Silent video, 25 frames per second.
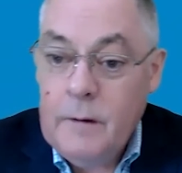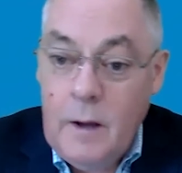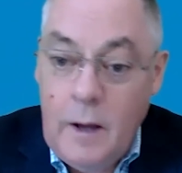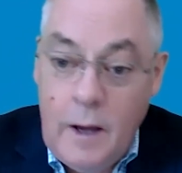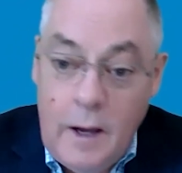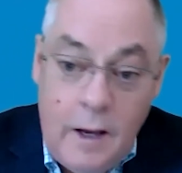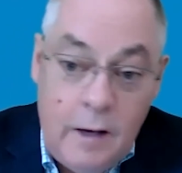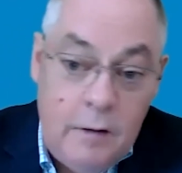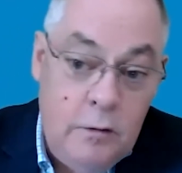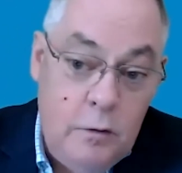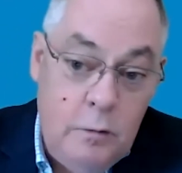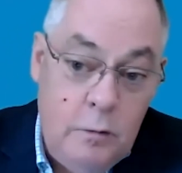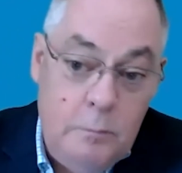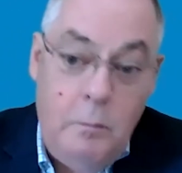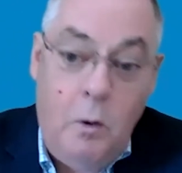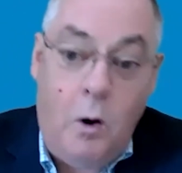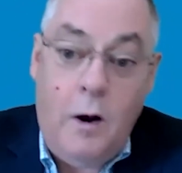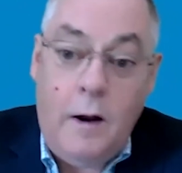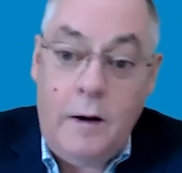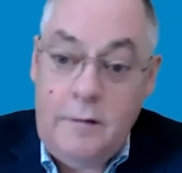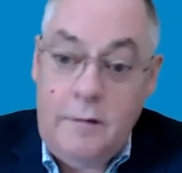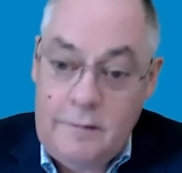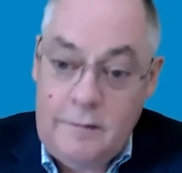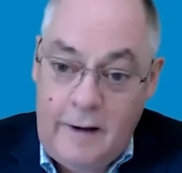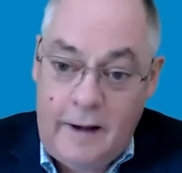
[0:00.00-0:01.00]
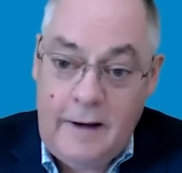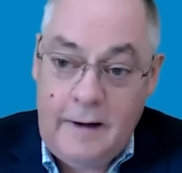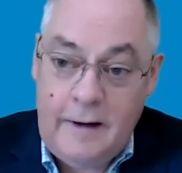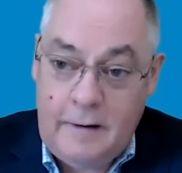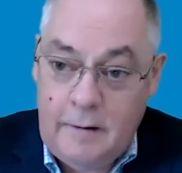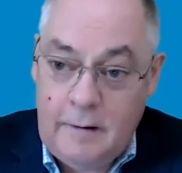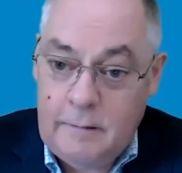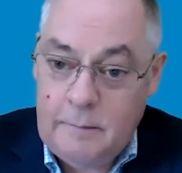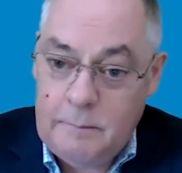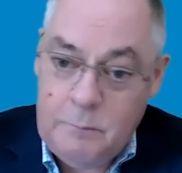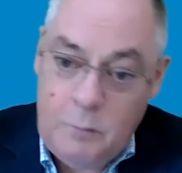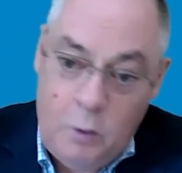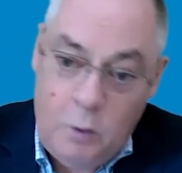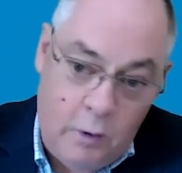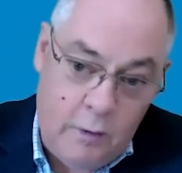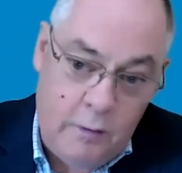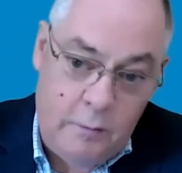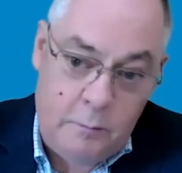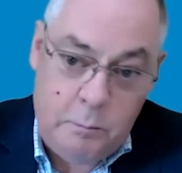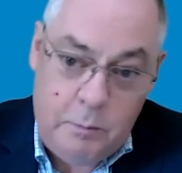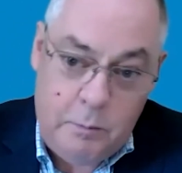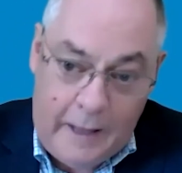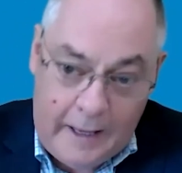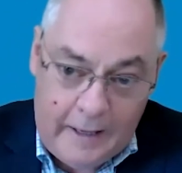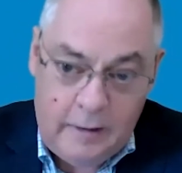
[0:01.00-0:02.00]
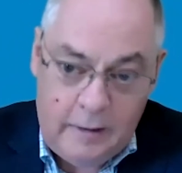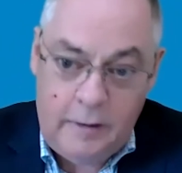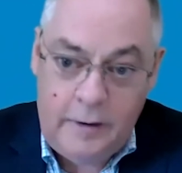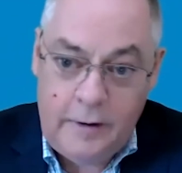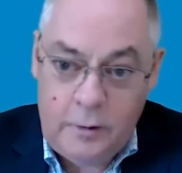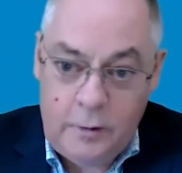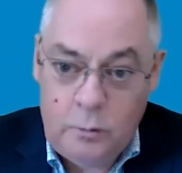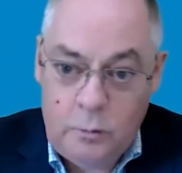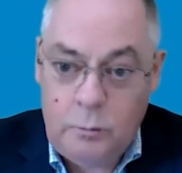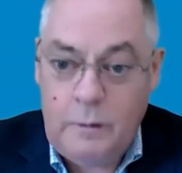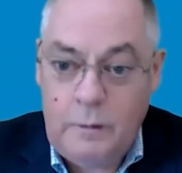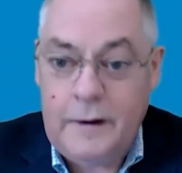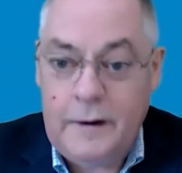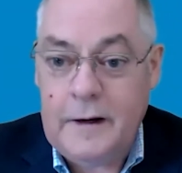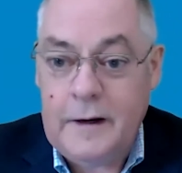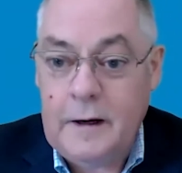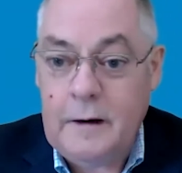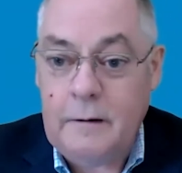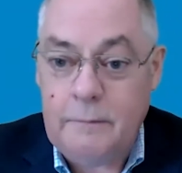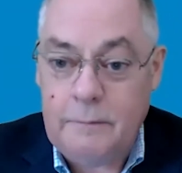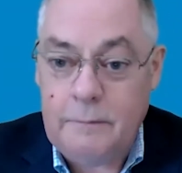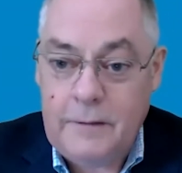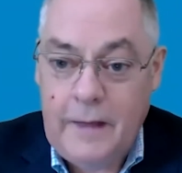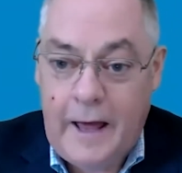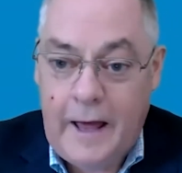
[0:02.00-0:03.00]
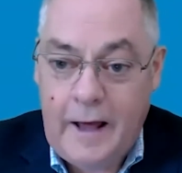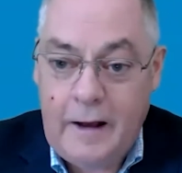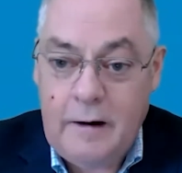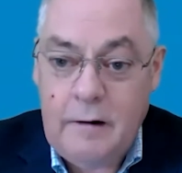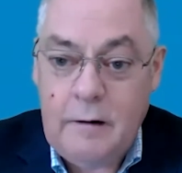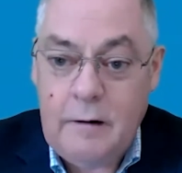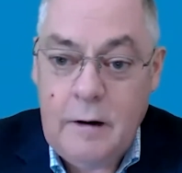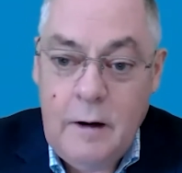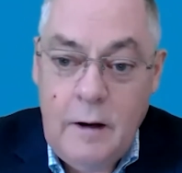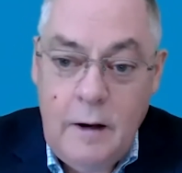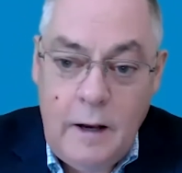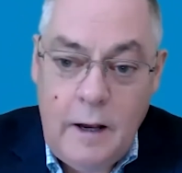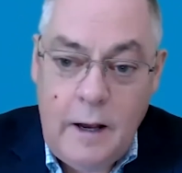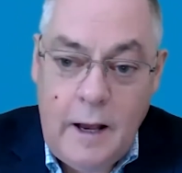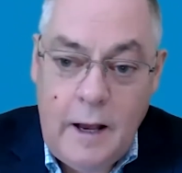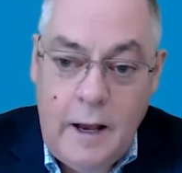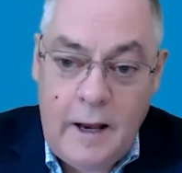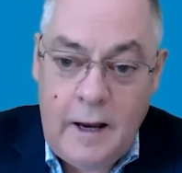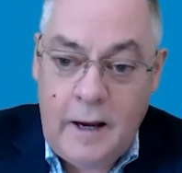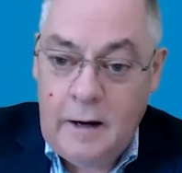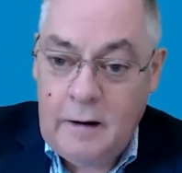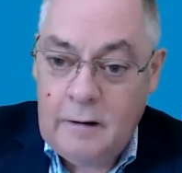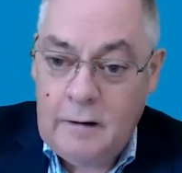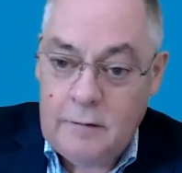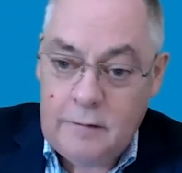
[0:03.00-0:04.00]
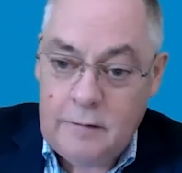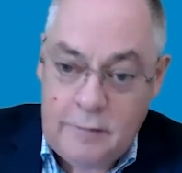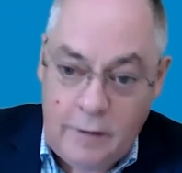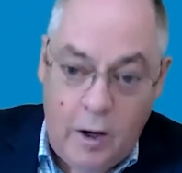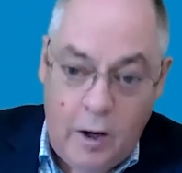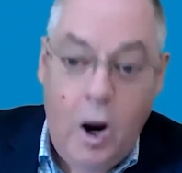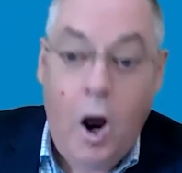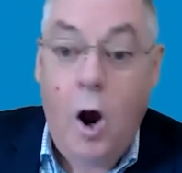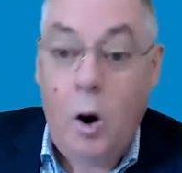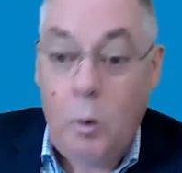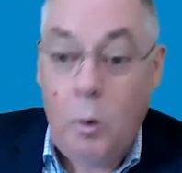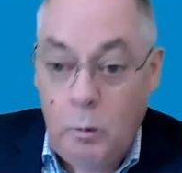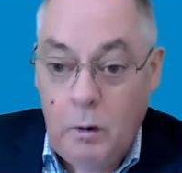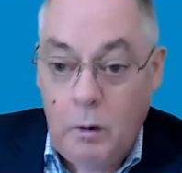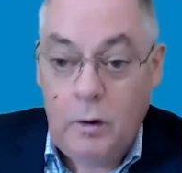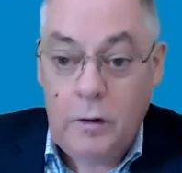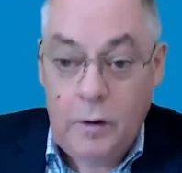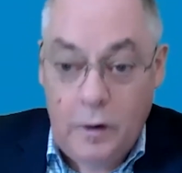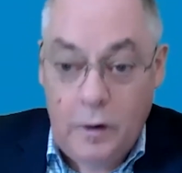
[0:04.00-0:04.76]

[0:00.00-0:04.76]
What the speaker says: And you might take a kind of black letter reading of that and say, oh, well, the